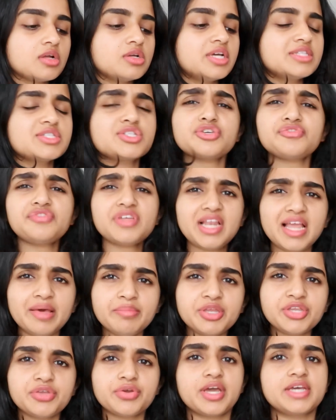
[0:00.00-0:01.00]
Instead of the
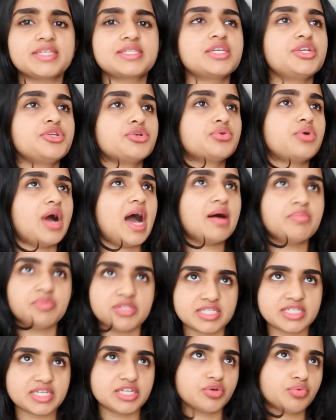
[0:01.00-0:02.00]
lemon, you guys can do
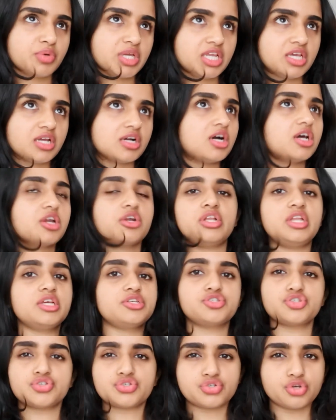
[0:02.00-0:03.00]
apple cider vinegar or
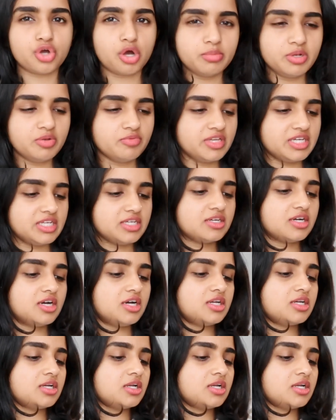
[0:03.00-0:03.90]
like just normal vinegar.